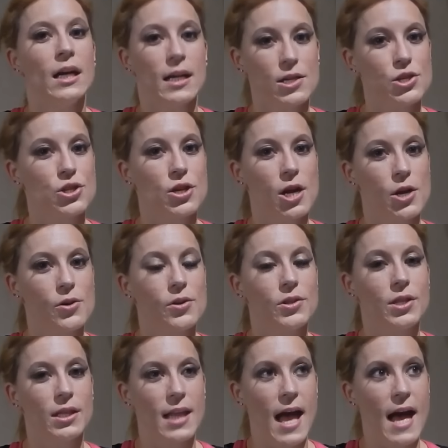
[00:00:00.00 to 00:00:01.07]
I struggled
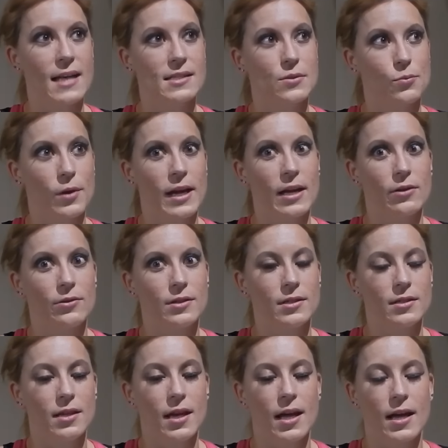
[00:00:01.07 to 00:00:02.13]
the last round,
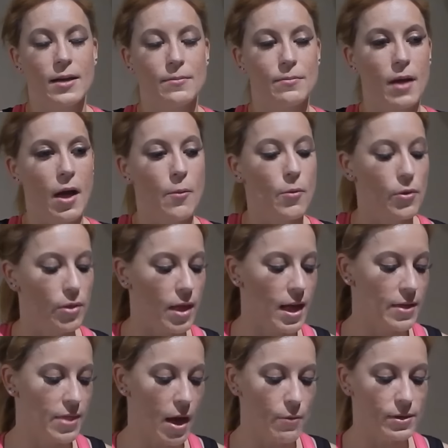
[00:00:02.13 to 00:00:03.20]
I won't
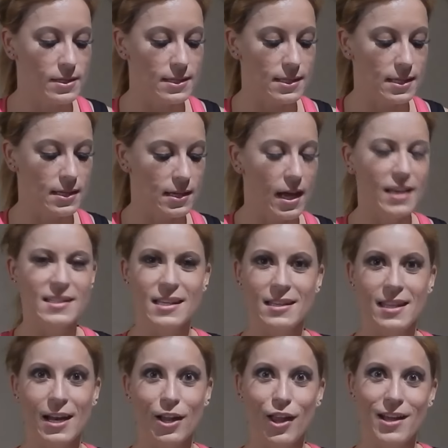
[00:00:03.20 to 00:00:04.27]
lie. I said
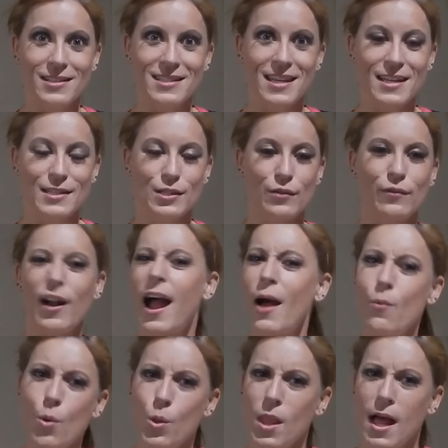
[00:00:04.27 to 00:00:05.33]
that a lot today so far,
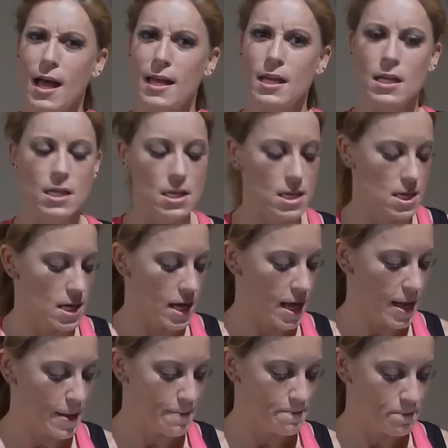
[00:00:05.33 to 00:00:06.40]
I won't
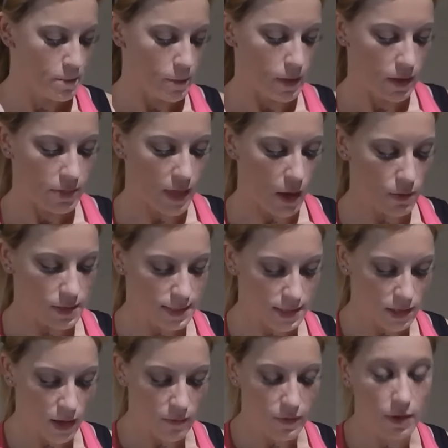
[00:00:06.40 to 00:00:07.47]
lie. That was
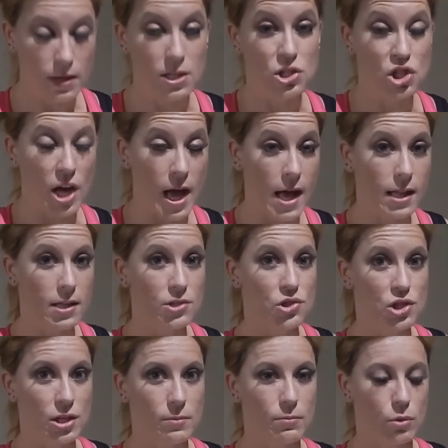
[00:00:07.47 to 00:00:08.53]
a very
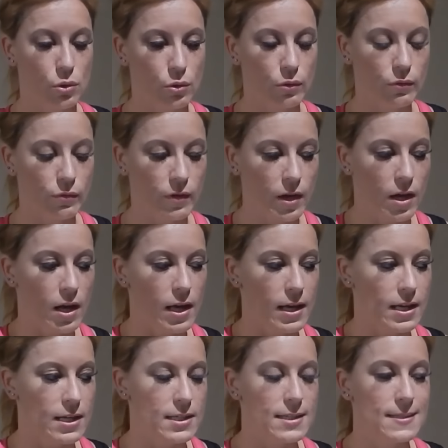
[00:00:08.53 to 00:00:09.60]
challenging move
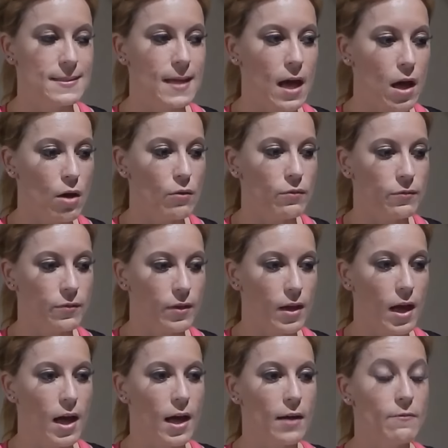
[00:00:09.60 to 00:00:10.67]
in itself.
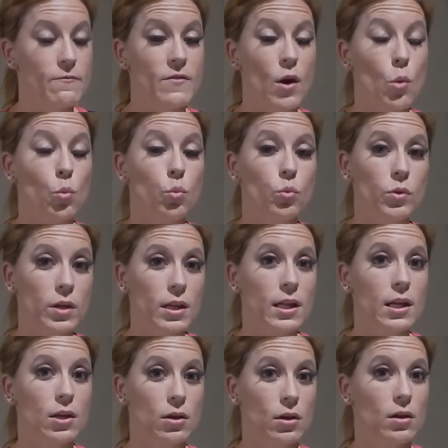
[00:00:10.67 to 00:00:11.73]
Felt
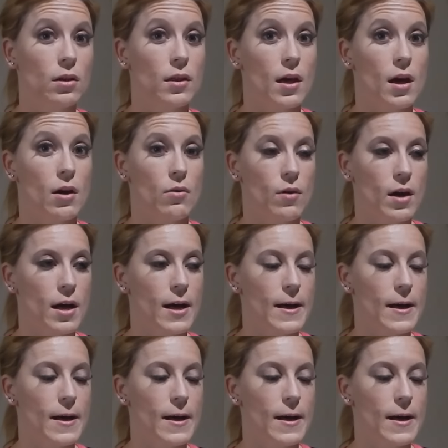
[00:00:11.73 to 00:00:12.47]
really good though.